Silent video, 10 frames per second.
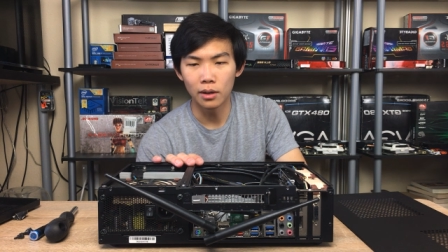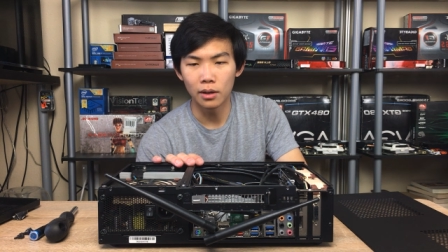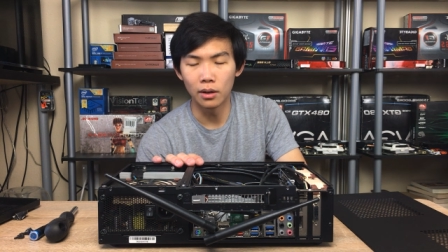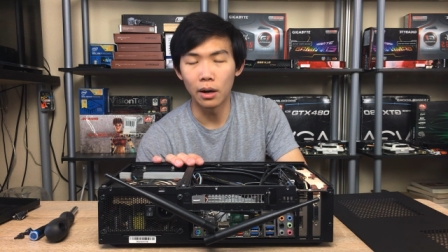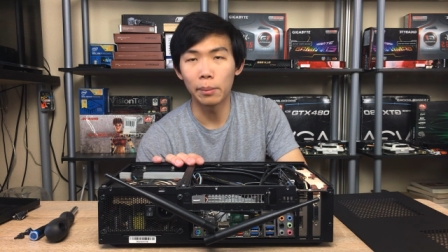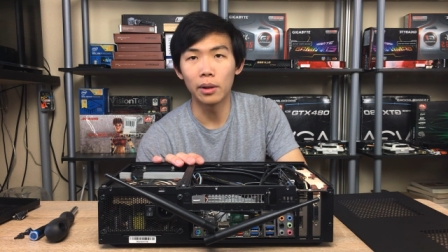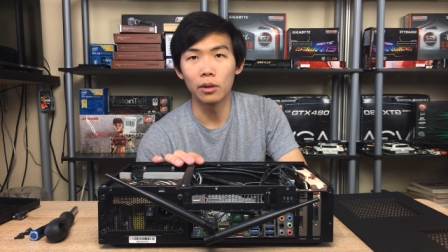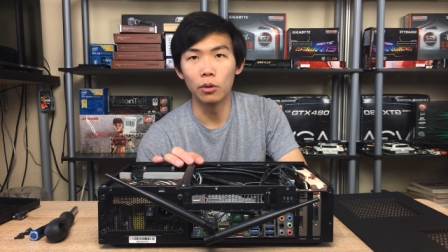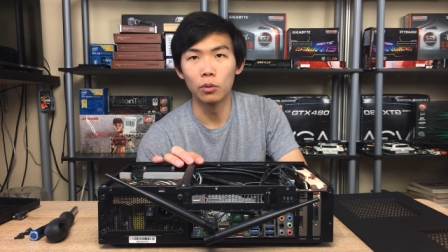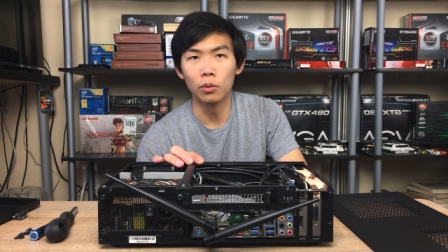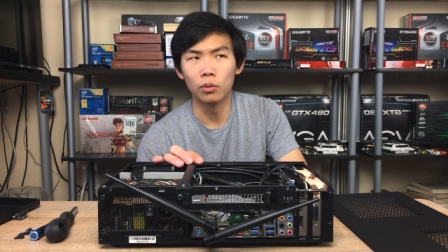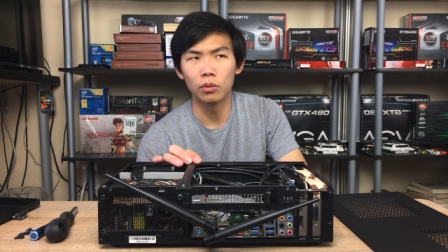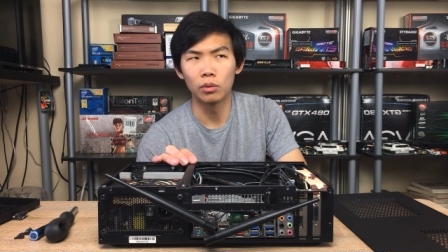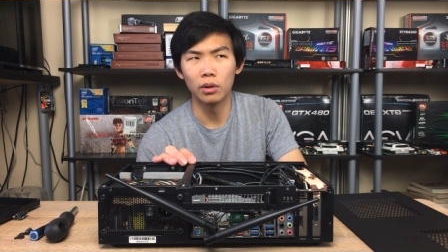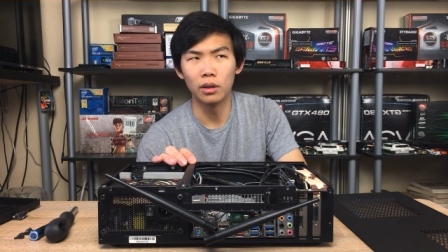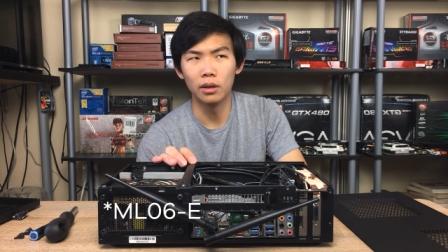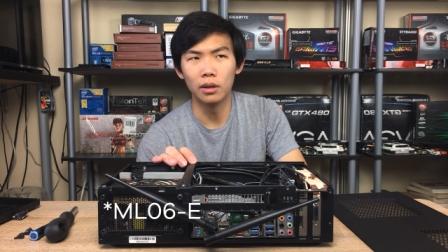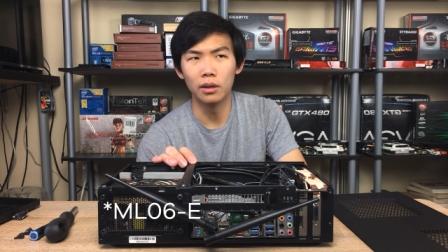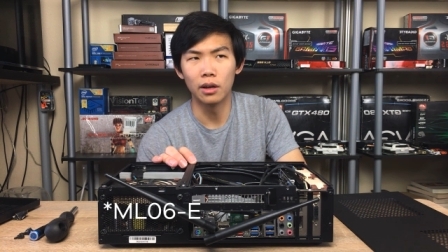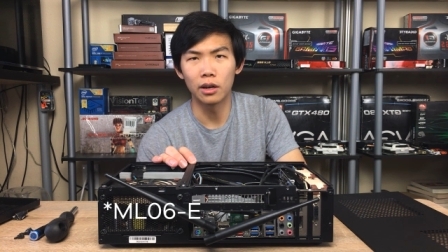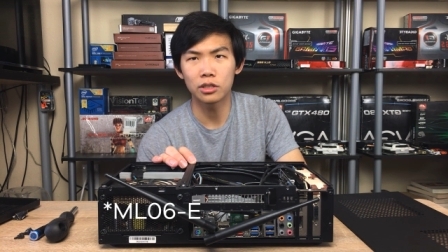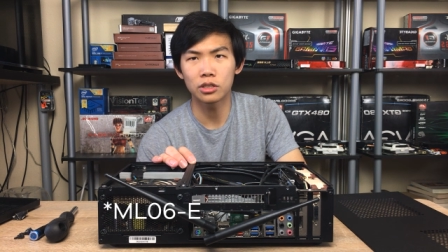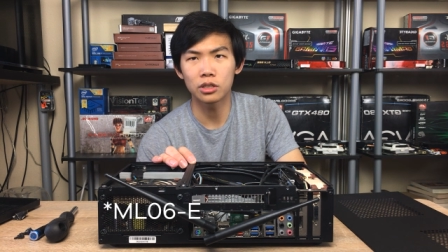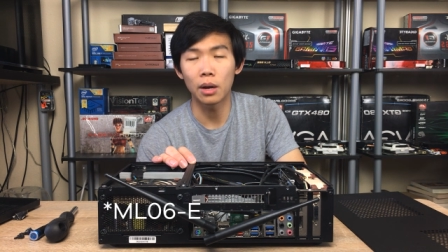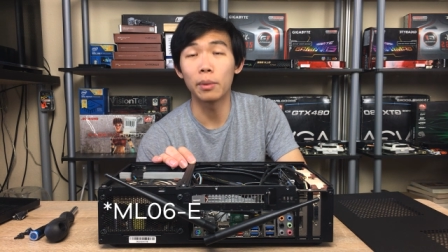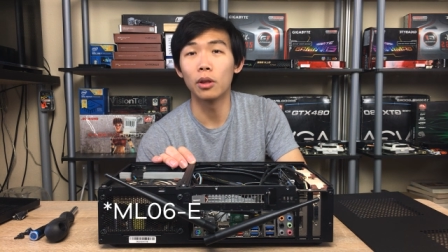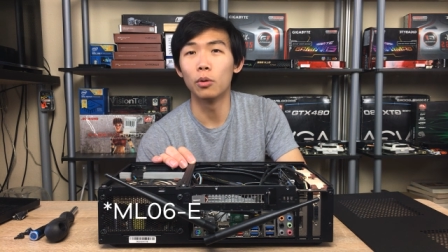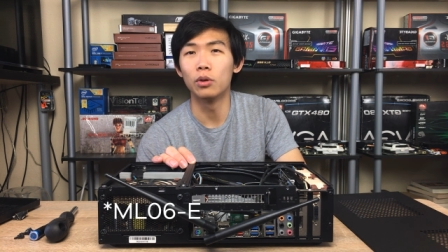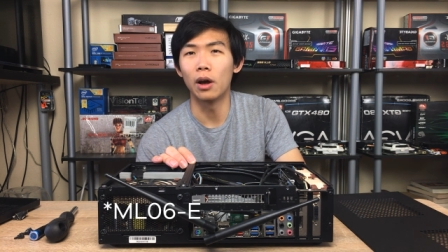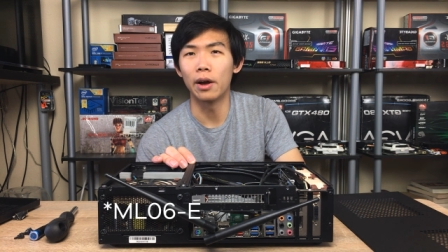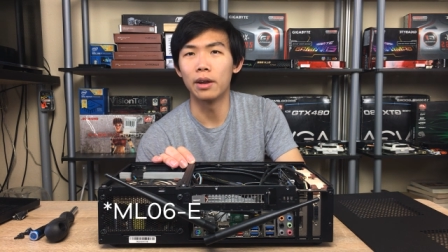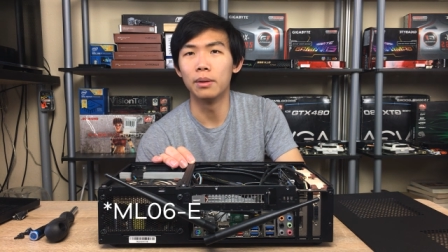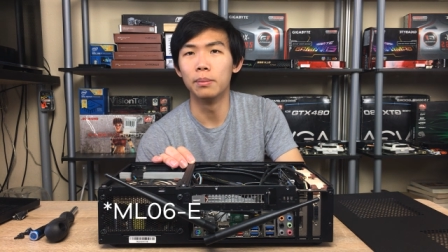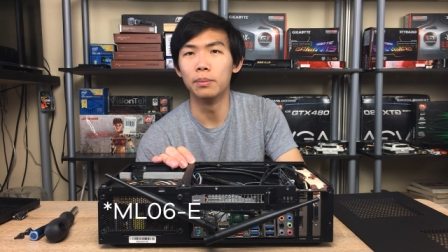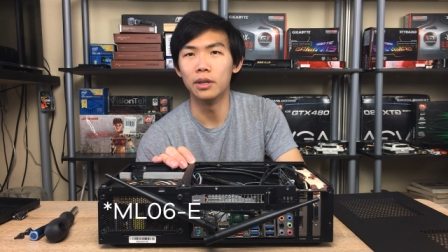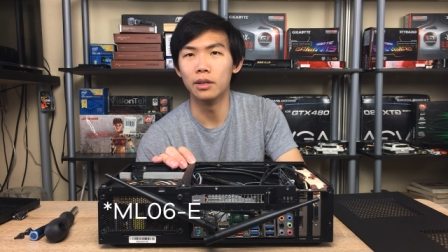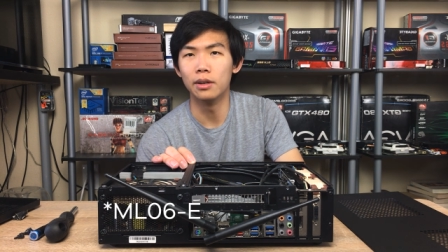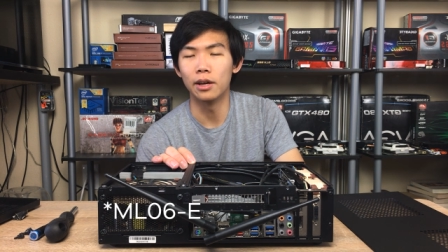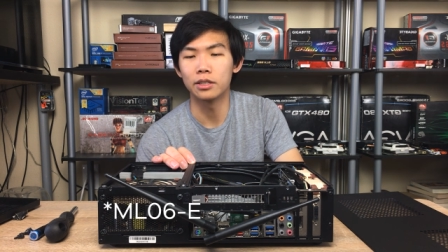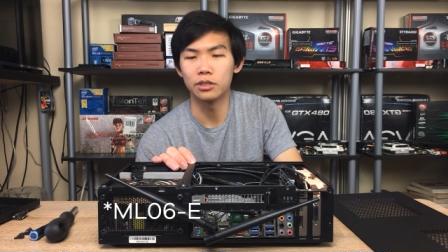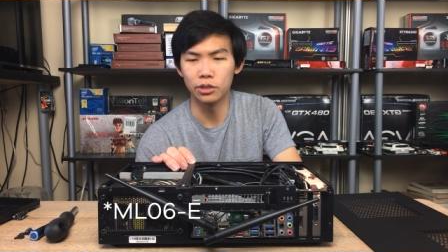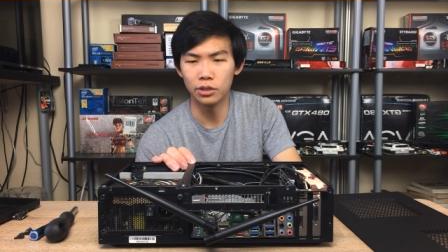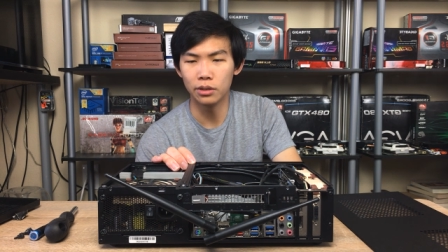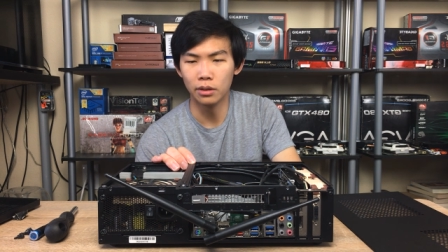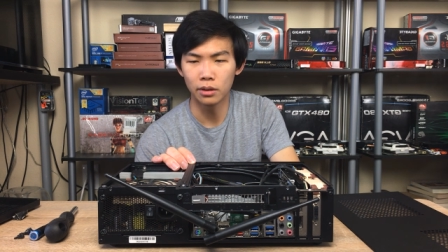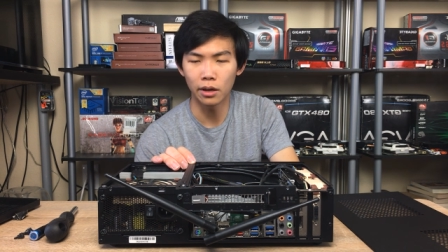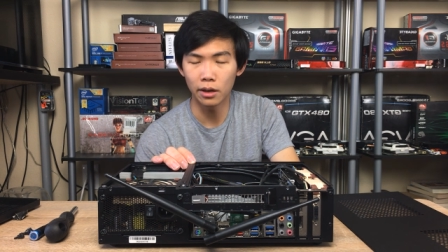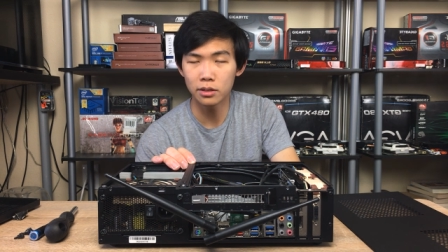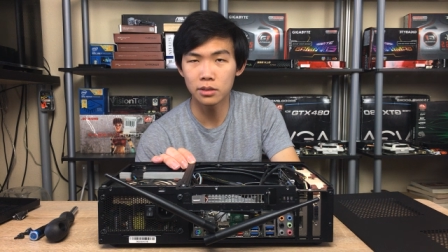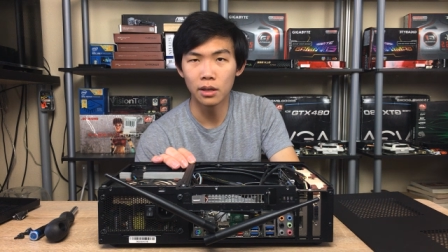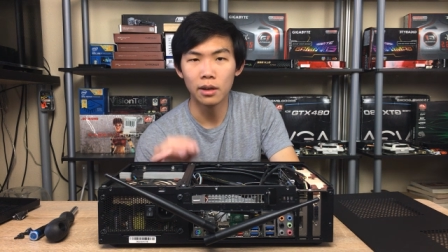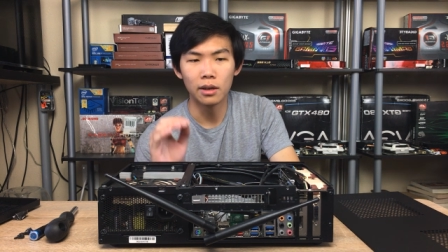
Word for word: uh, M L O three M L O nine B E case.